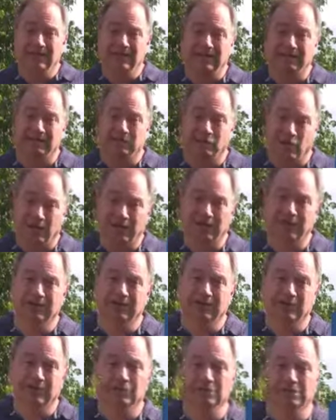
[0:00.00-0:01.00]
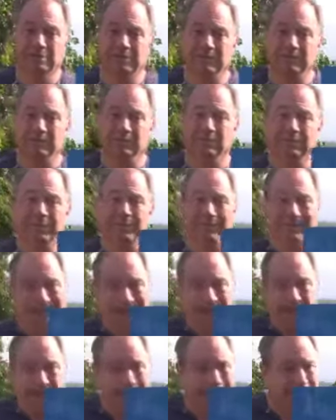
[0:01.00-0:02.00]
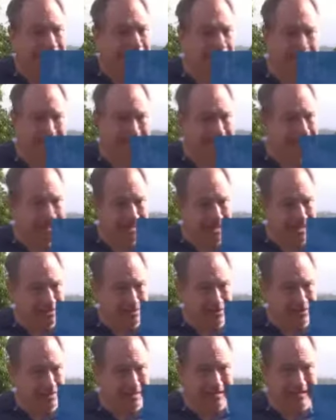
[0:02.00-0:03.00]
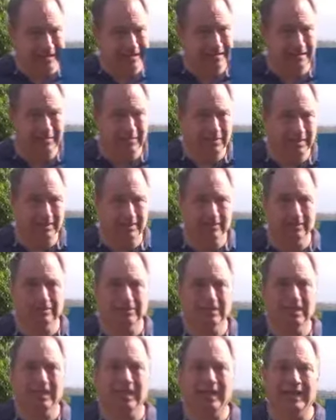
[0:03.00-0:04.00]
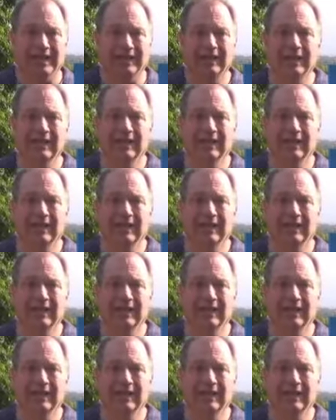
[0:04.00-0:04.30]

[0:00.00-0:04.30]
Talking to those people about accounting data is not going to get them on your side.